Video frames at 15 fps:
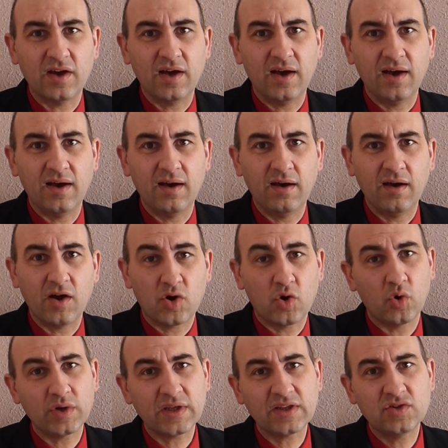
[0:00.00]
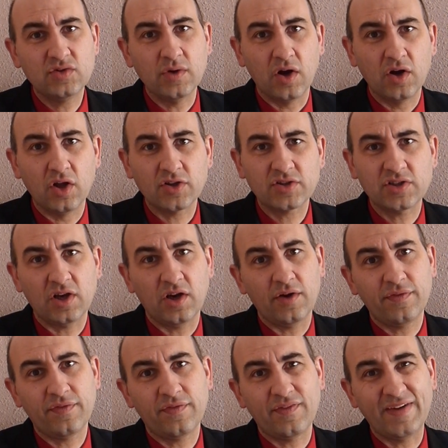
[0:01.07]
according to a lot
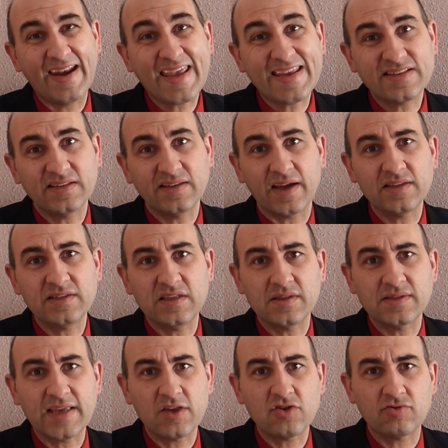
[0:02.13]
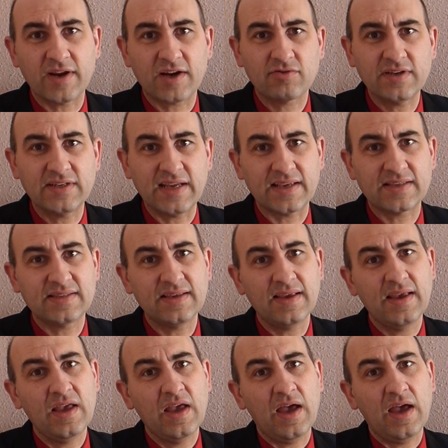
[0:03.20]
of late 19th century critics,